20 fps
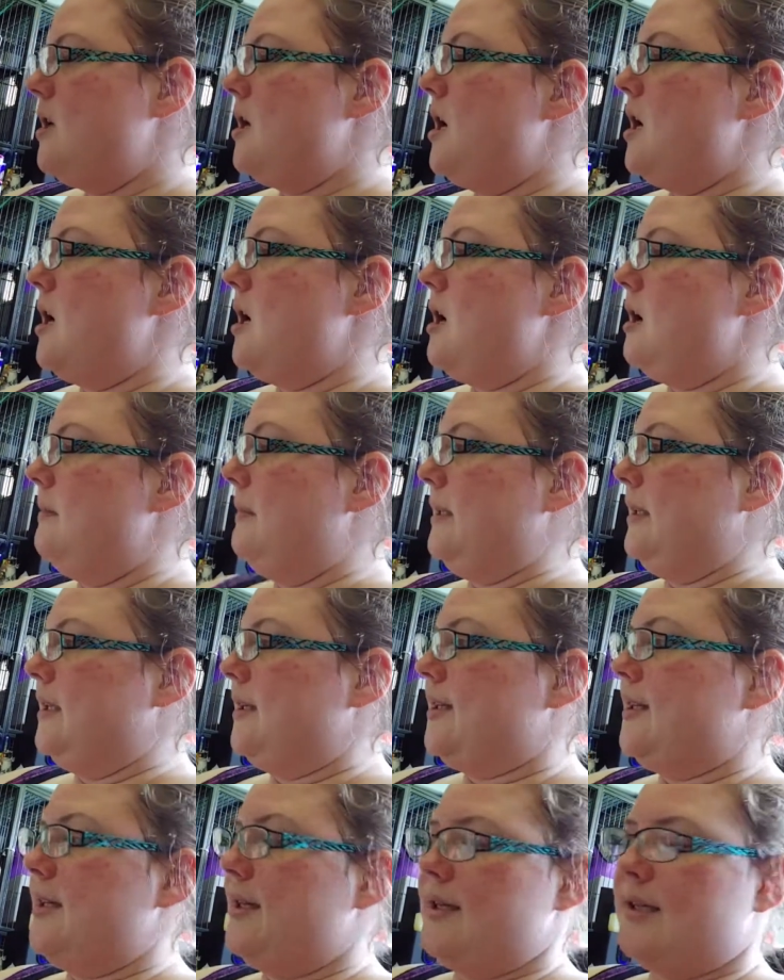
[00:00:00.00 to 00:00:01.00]
Um, and
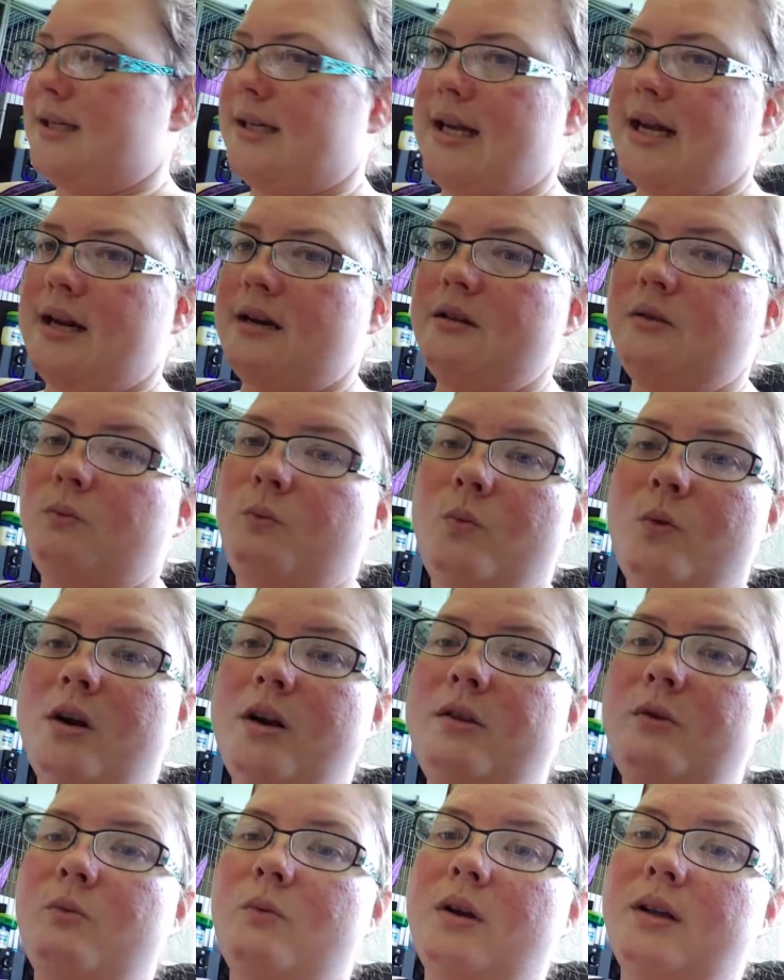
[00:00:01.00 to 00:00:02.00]
this is kind of the, one of
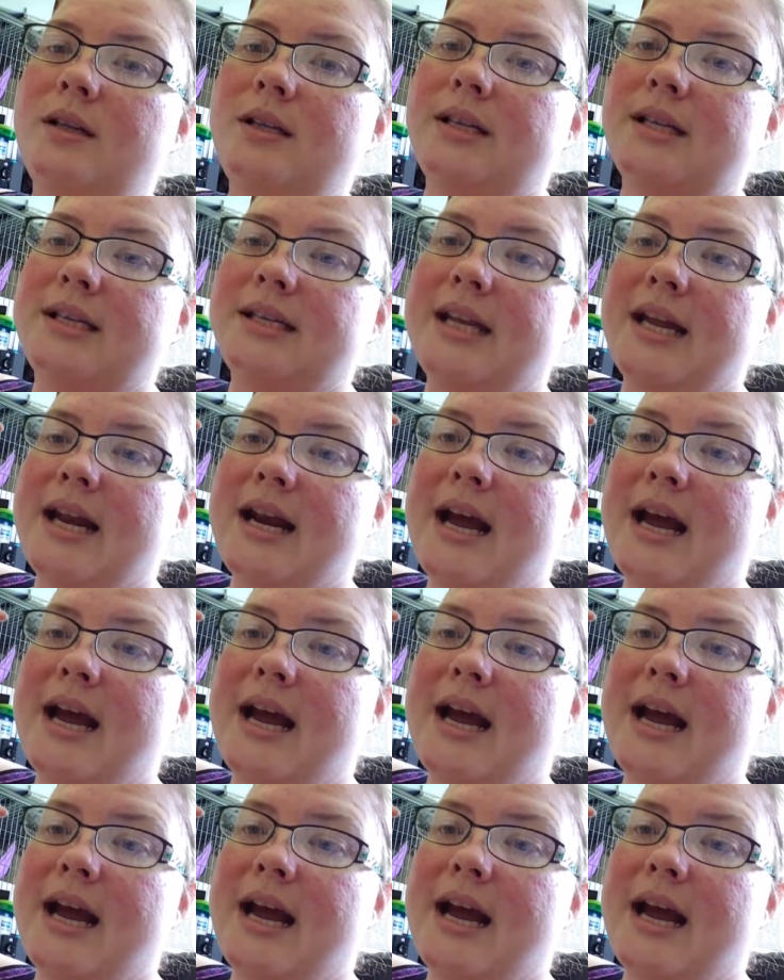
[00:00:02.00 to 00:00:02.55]
the ones that